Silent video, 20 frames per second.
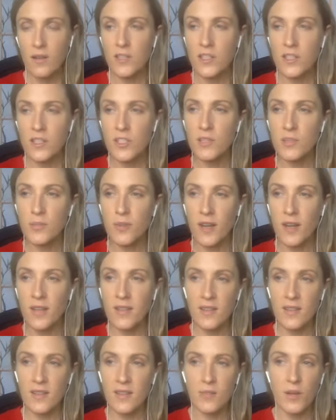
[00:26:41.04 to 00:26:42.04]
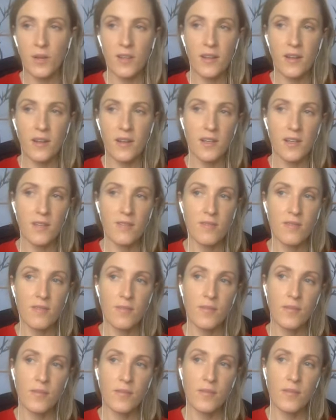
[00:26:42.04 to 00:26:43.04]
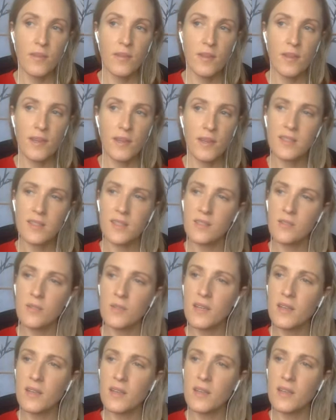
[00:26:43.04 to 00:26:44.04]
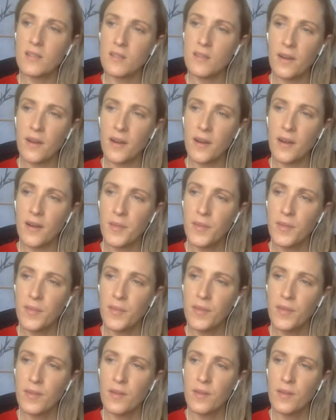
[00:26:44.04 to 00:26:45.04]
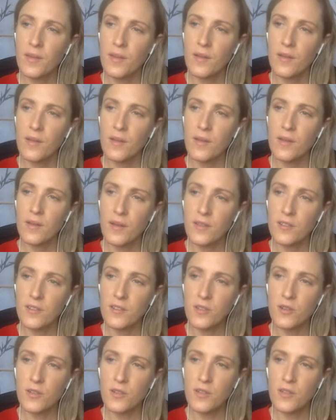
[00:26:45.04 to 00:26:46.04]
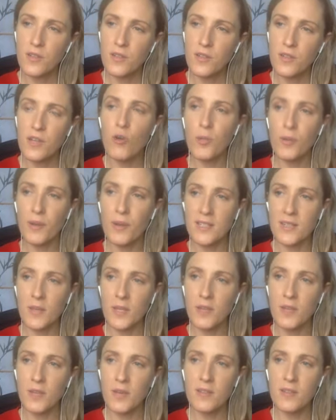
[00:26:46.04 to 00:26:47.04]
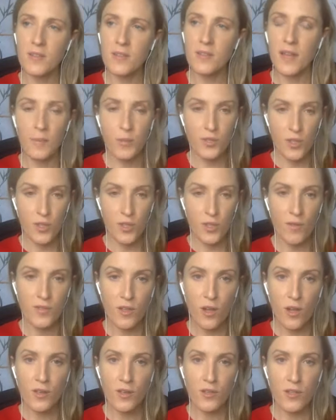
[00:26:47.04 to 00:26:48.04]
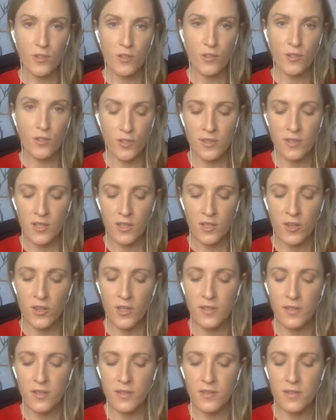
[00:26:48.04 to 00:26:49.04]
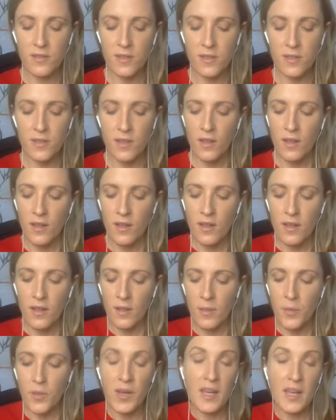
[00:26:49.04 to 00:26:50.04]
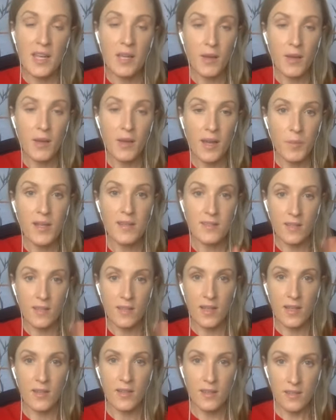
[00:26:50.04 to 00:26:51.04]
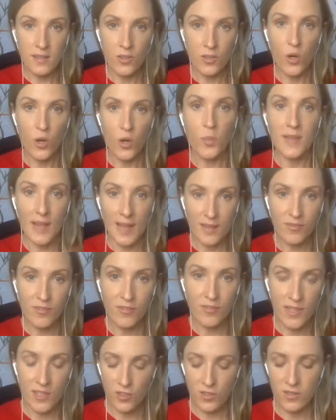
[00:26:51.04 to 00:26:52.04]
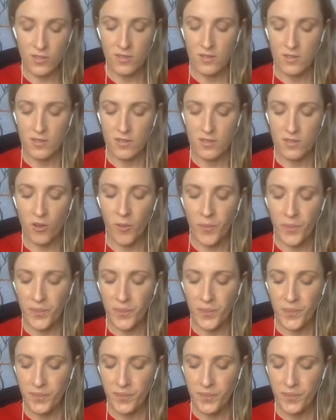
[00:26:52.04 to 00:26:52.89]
do this process where they're kind of like 6 weeks, they're, I don't know, they cold press them anyway. So like it preserves all the nutrients and the oils. But anyway, basically the soaps last for ages. So